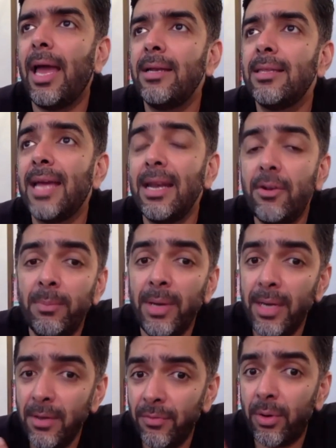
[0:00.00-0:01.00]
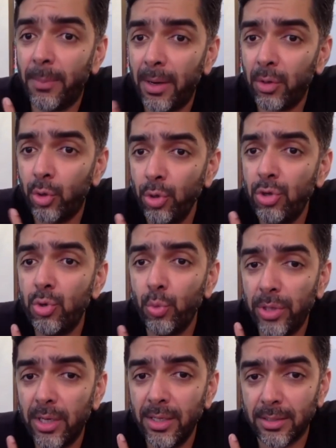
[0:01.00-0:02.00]
And that remained for about good
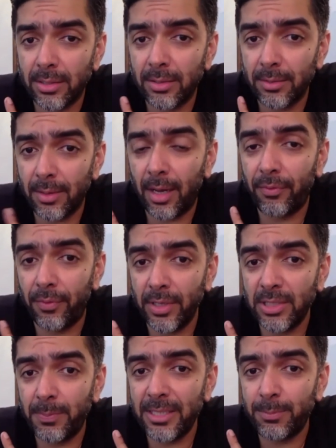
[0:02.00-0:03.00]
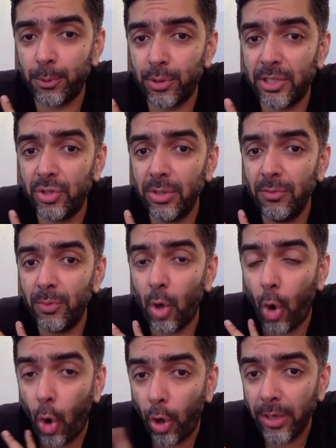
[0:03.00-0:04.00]
2 years. Our first page position
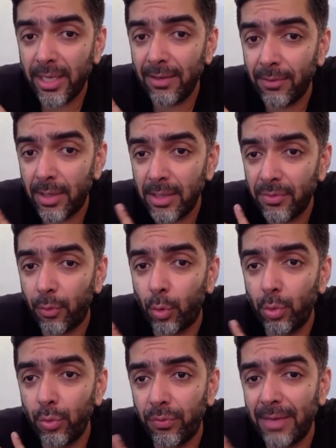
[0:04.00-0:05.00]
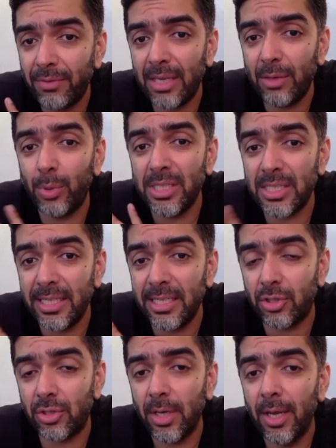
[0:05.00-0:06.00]
with all keywords, 4 to 5 keywords
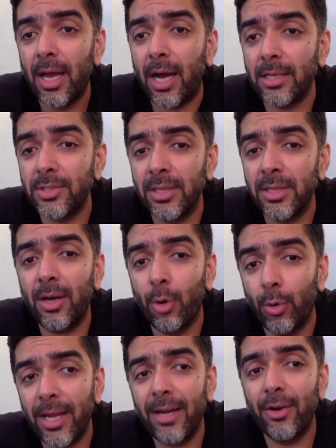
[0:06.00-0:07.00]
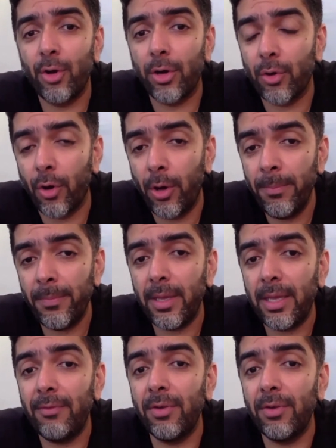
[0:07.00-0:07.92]
each. AjantaHotel.com.